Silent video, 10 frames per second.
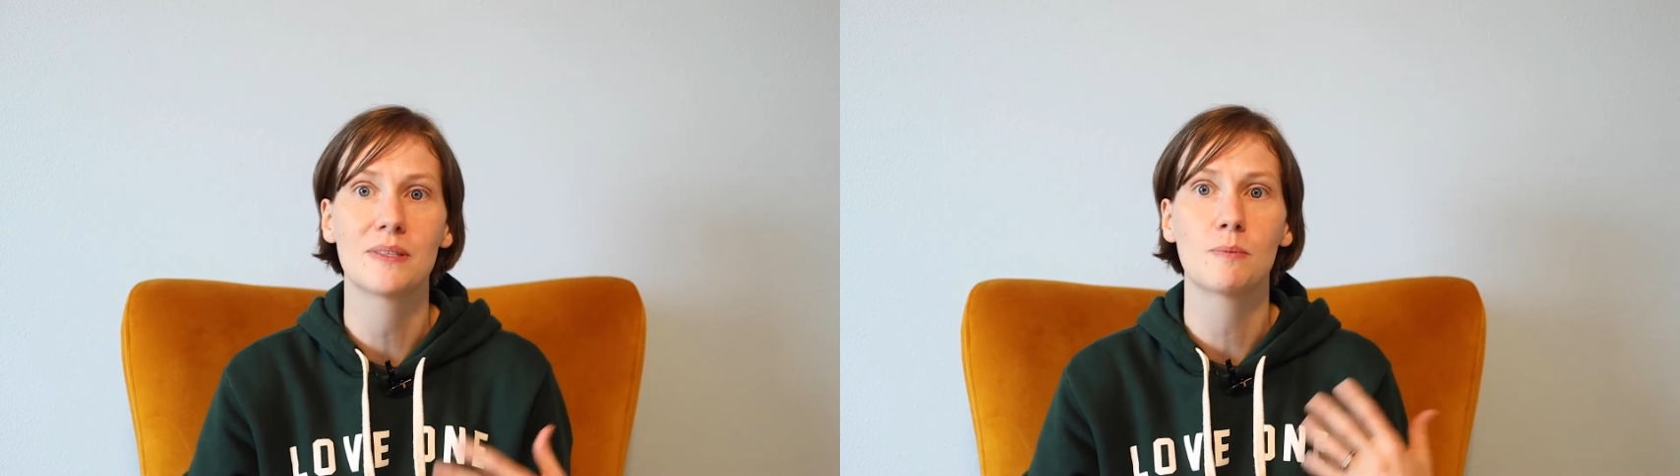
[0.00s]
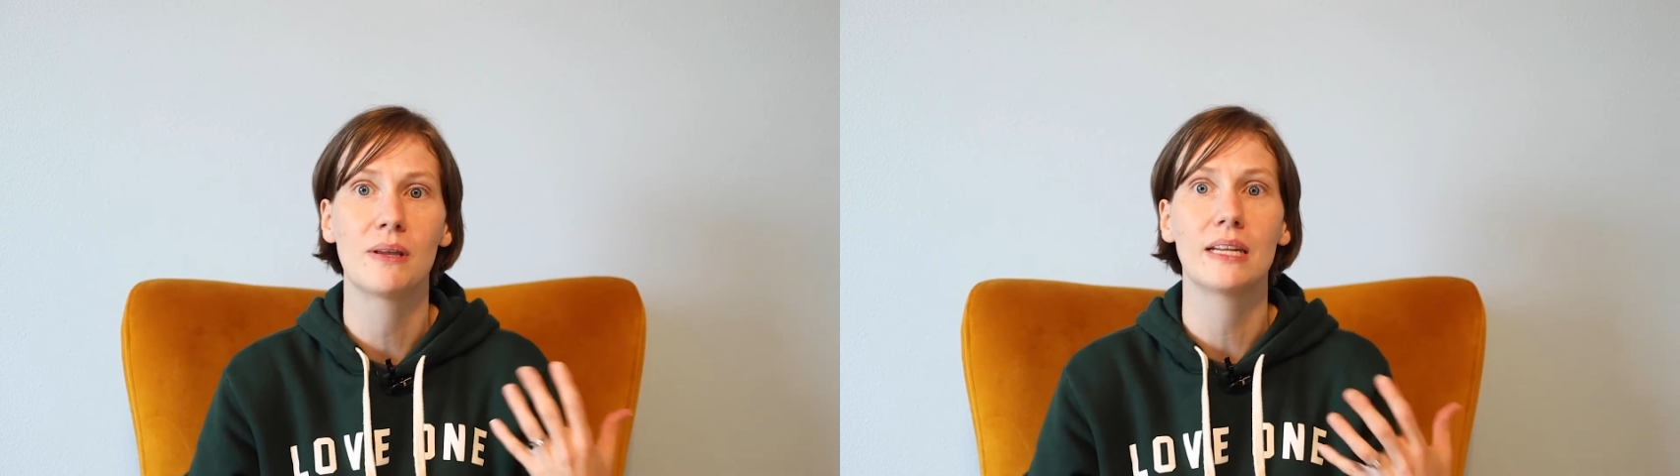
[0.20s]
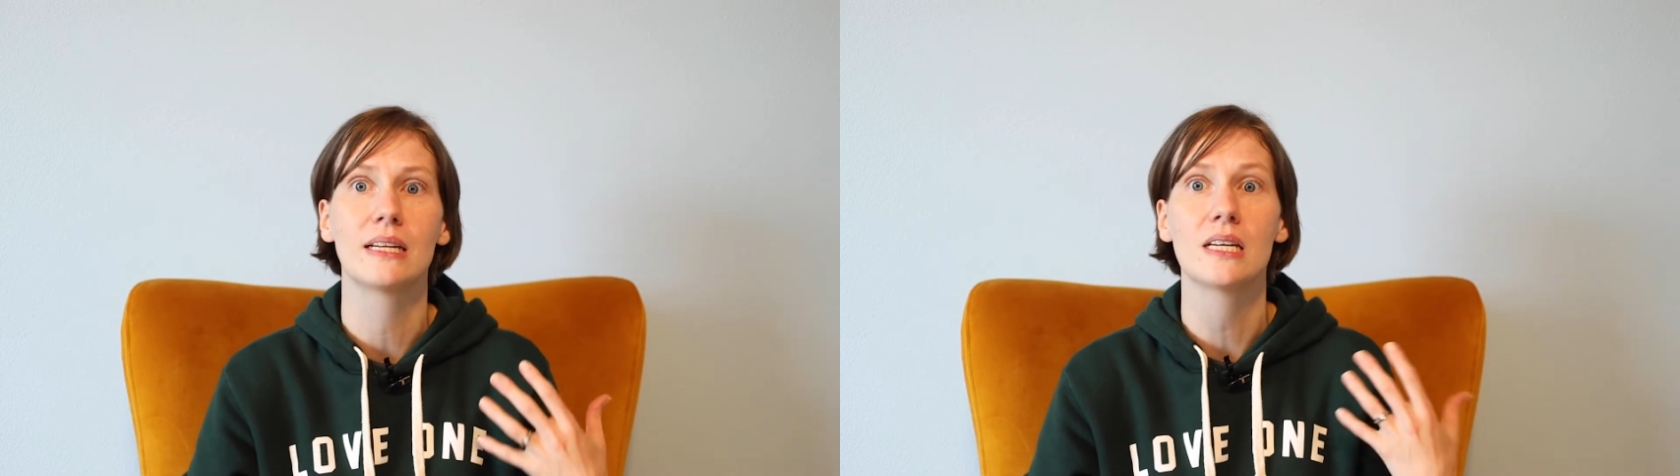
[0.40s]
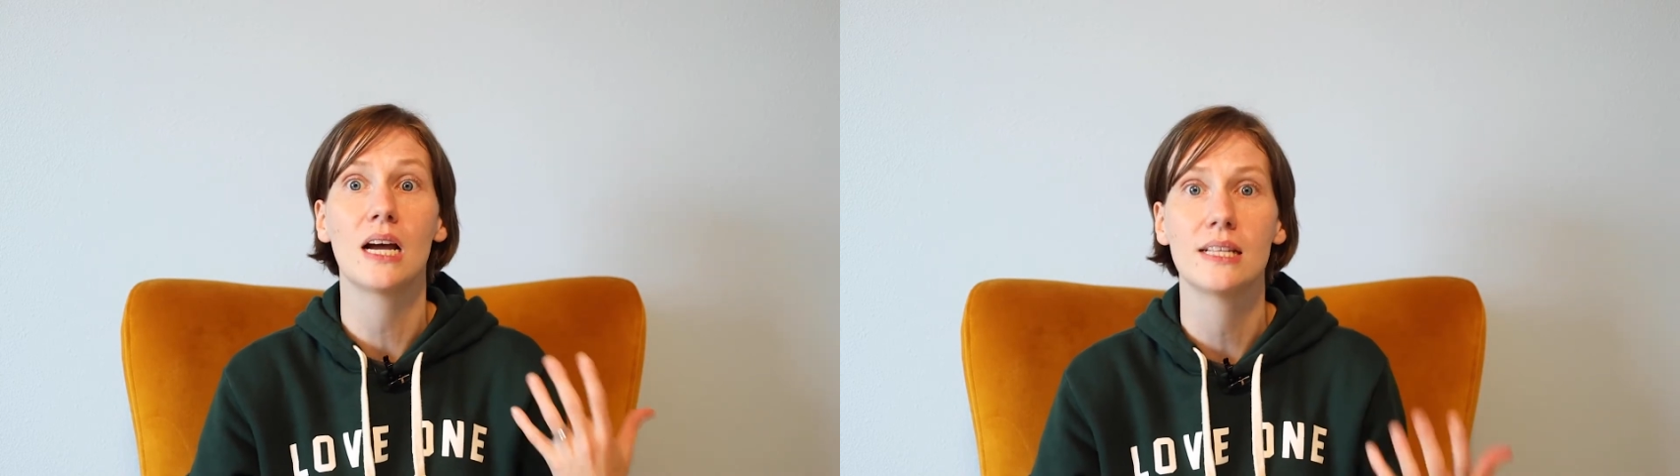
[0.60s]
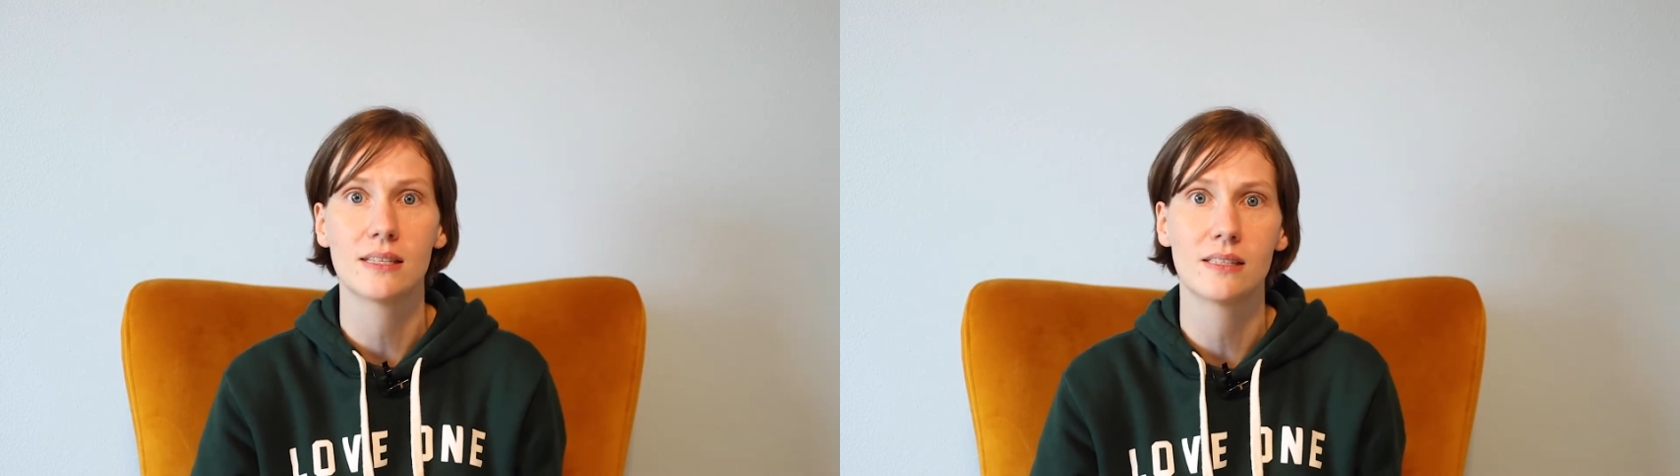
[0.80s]
spending
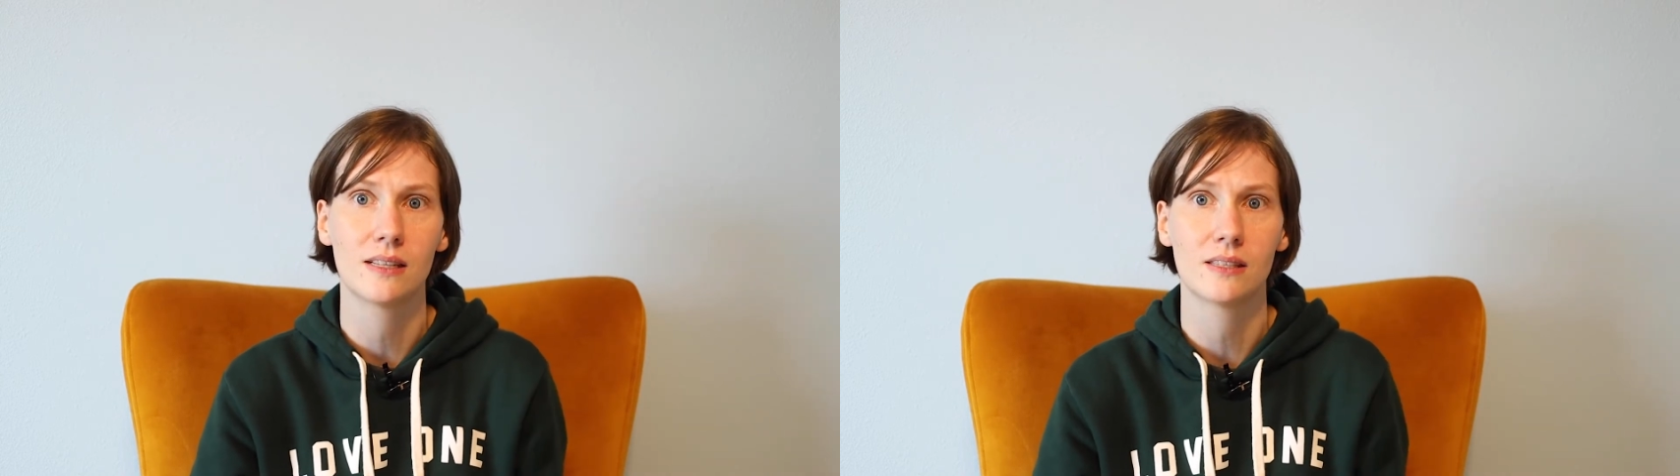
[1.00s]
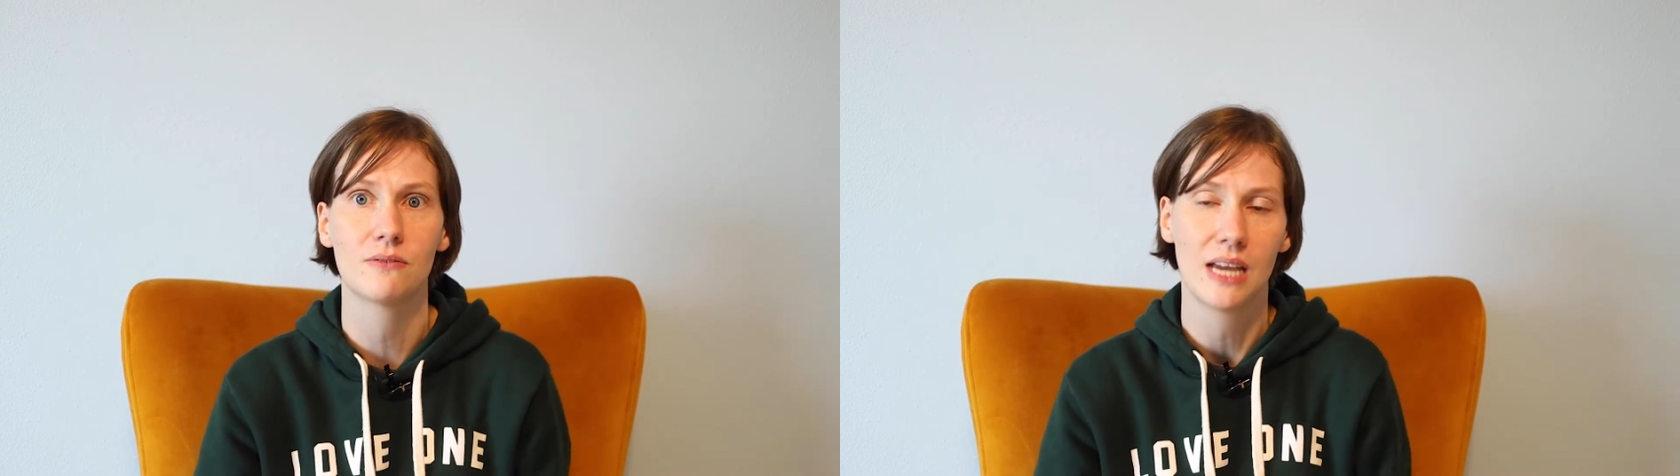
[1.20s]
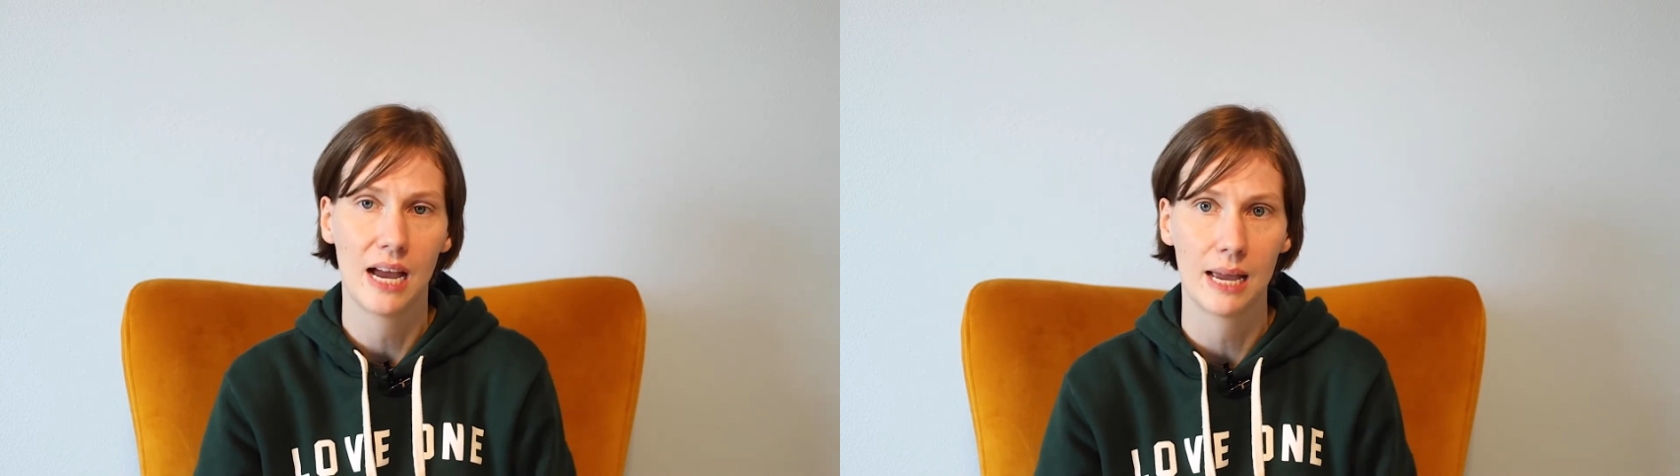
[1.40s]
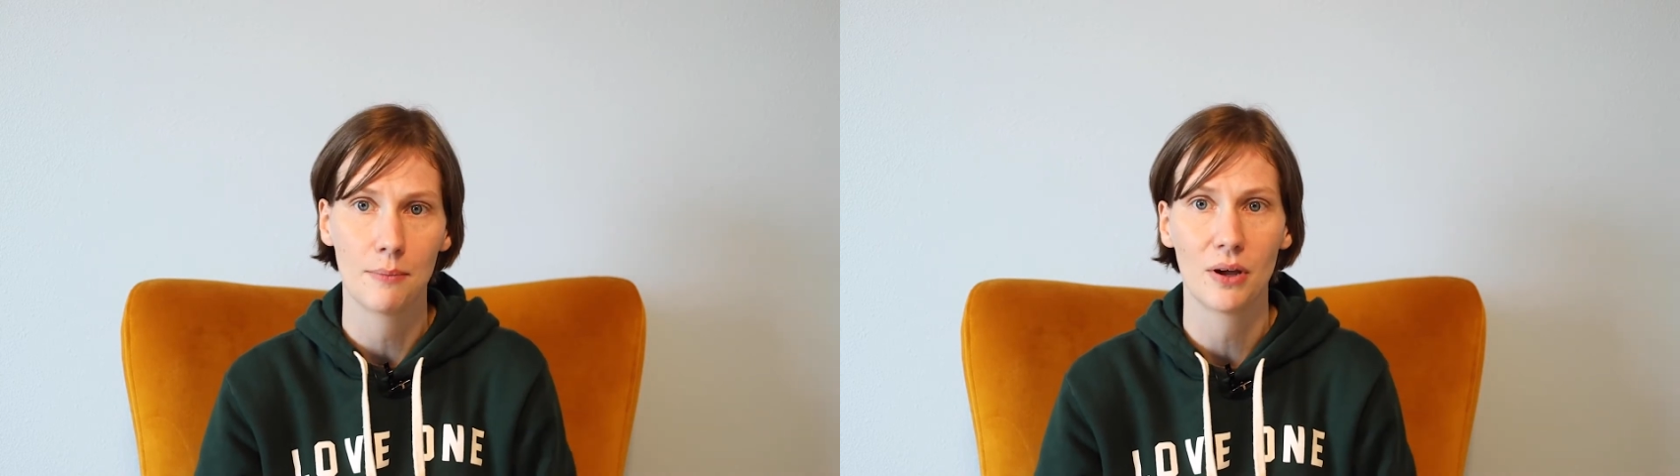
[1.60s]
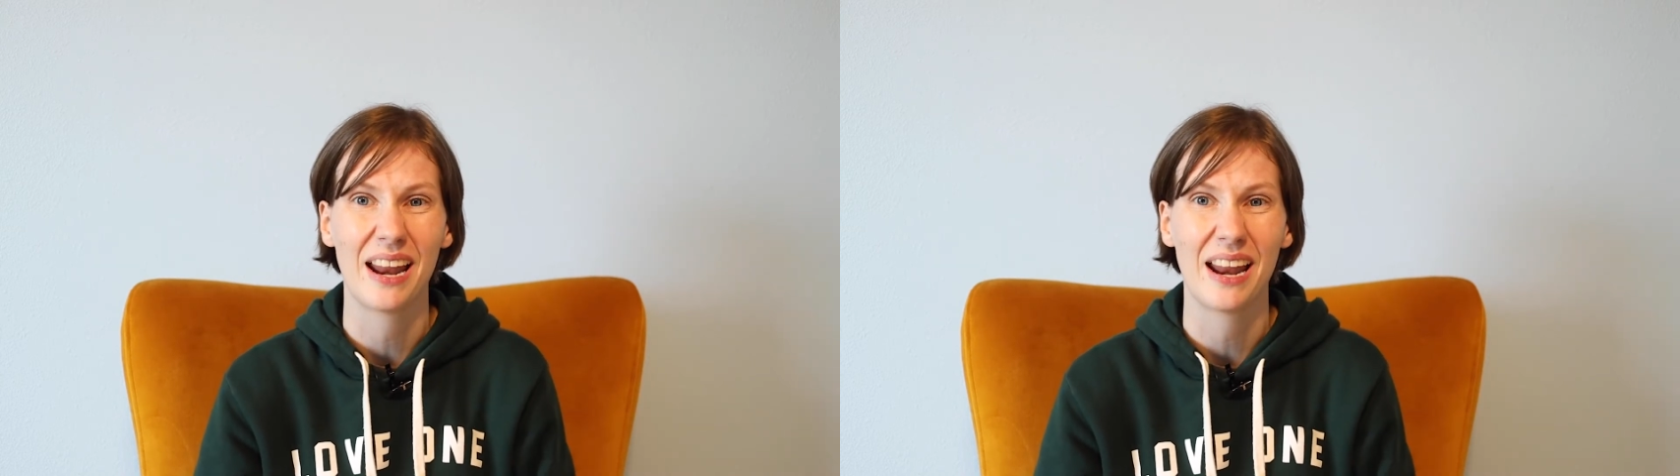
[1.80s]
tons and tons of time on